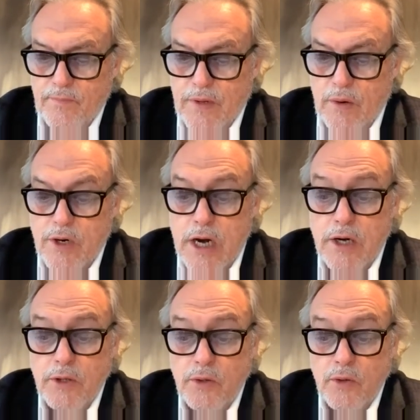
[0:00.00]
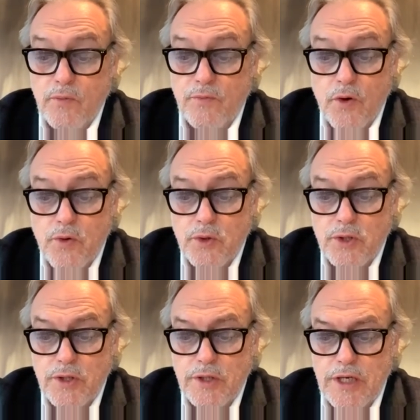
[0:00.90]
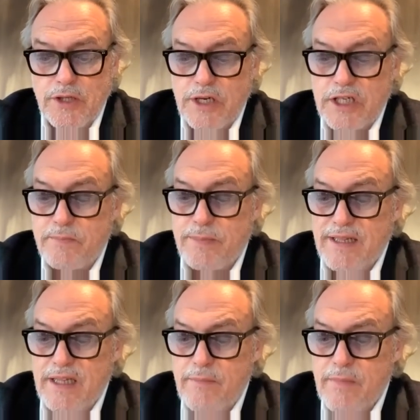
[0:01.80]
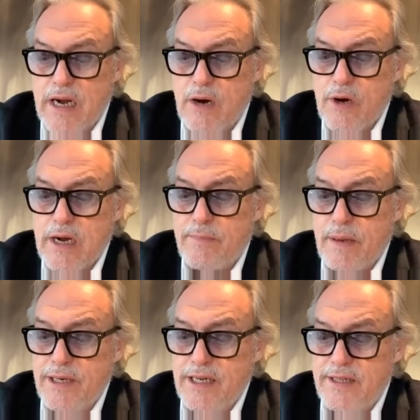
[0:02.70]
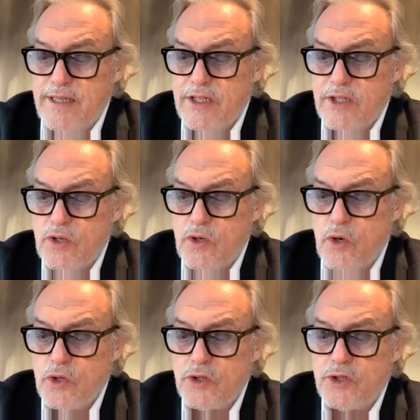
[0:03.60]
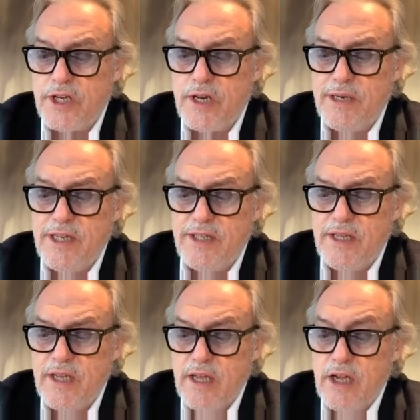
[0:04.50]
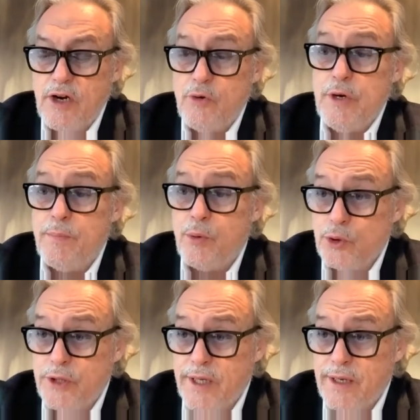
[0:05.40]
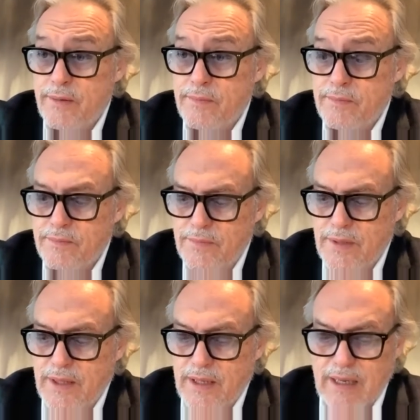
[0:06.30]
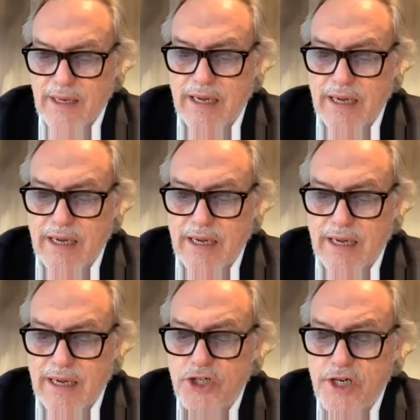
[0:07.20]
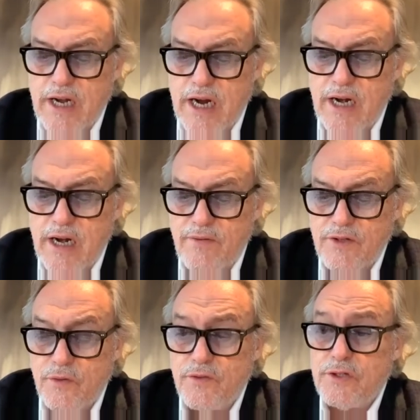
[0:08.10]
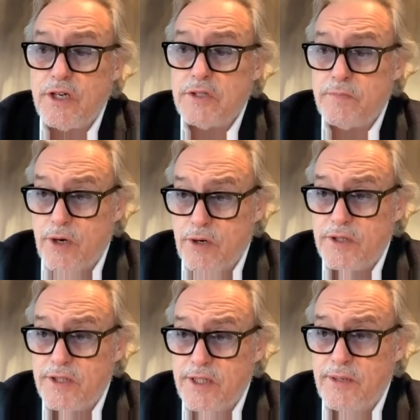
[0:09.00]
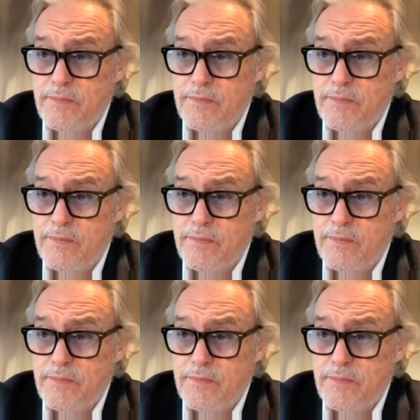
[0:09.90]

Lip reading: Our current focus is on expanding our capabilities on sustainability reporting and encouraging high levels of transparency